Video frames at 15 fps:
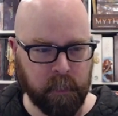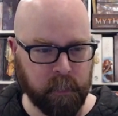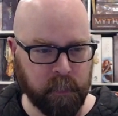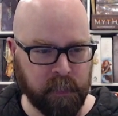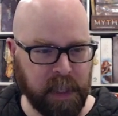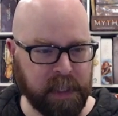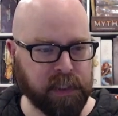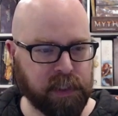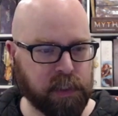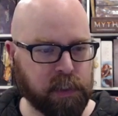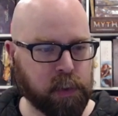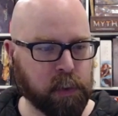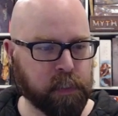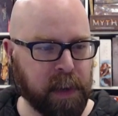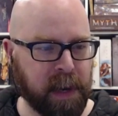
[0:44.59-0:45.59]
next
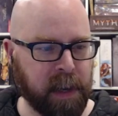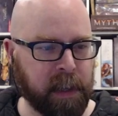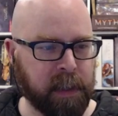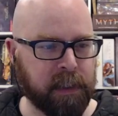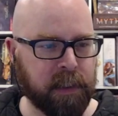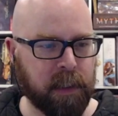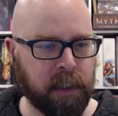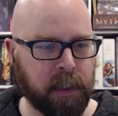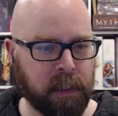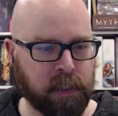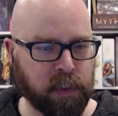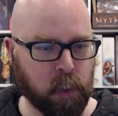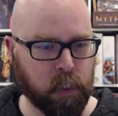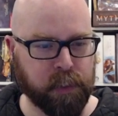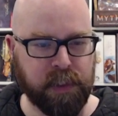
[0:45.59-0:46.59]
to my
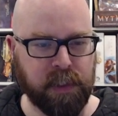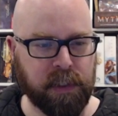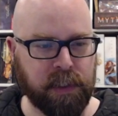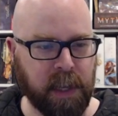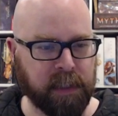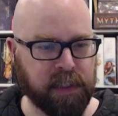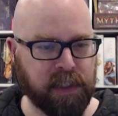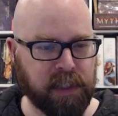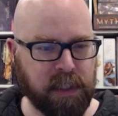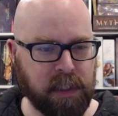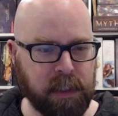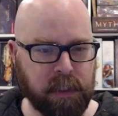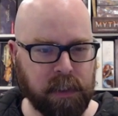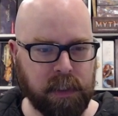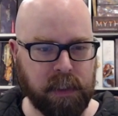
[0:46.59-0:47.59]
sources and
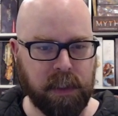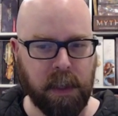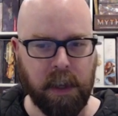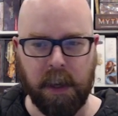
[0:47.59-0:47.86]
scenes.